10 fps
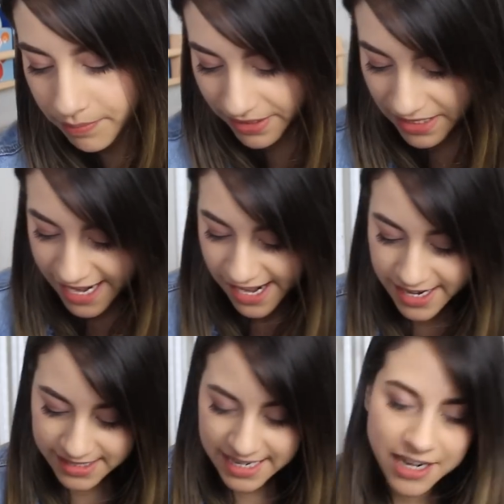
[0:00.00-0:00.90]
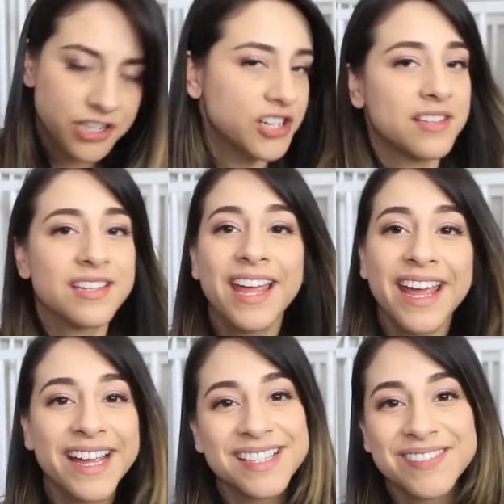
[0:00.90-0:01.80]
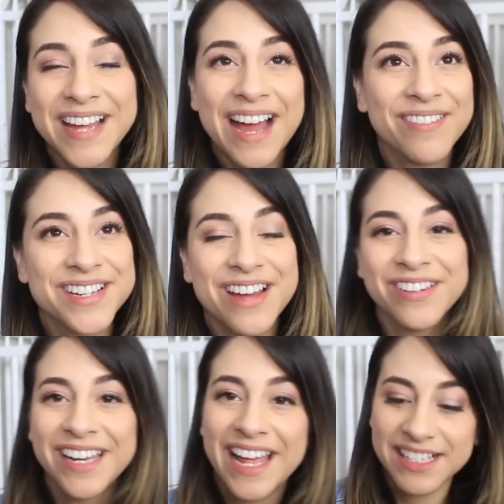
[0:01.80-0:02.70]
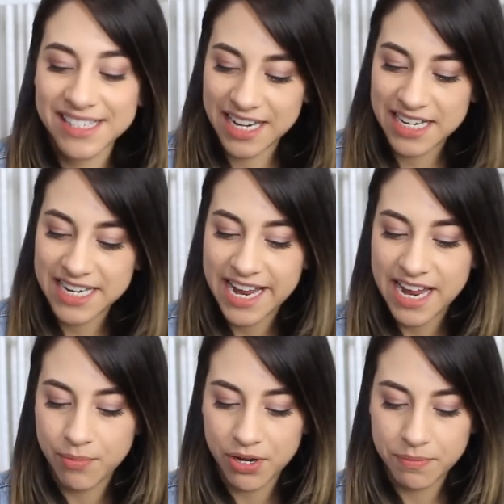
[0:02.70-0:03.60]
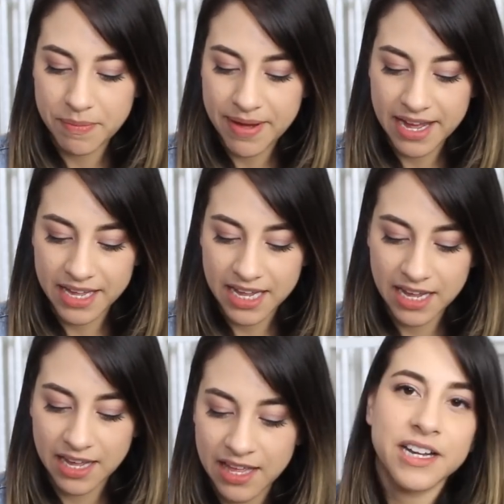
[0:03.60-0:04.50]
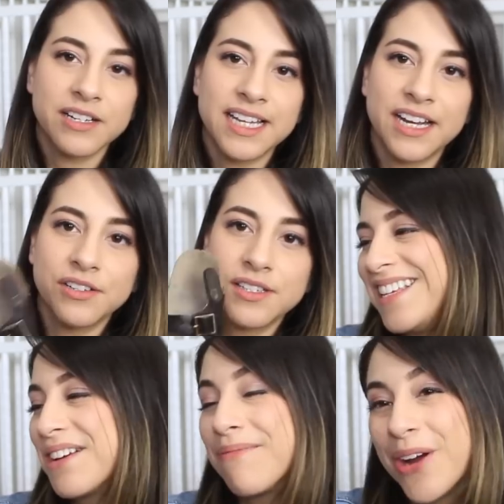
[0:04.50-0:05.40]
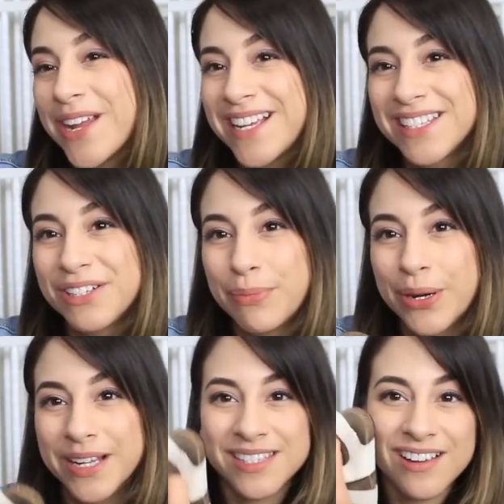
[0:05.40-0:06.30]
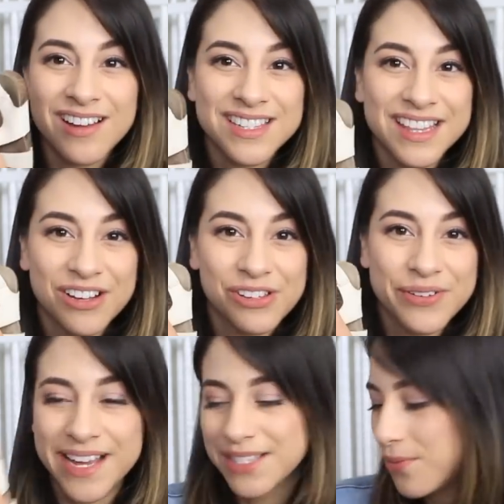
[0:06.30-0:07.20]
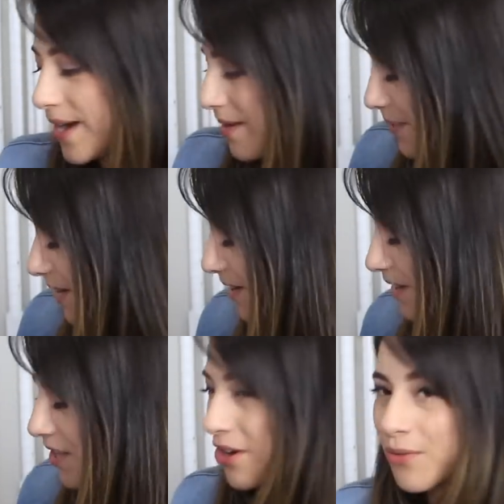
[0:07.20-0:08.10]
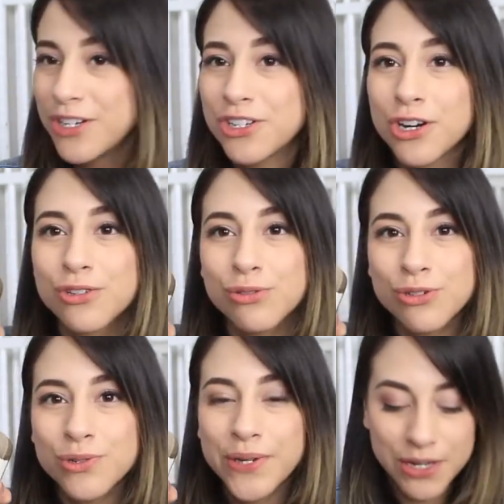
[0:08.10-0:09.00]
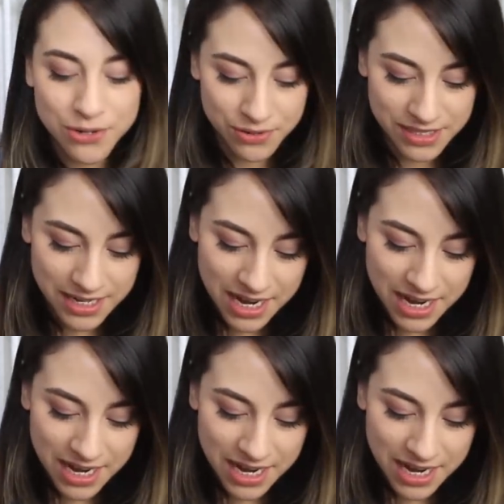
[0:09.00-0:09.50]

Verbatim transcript: But like I said, just in case we happen to have a nice sunny day, I'm gonna be packing their sandals. These are Marky's little Birkenstocks and then Chloe has a white pair, which are so cute.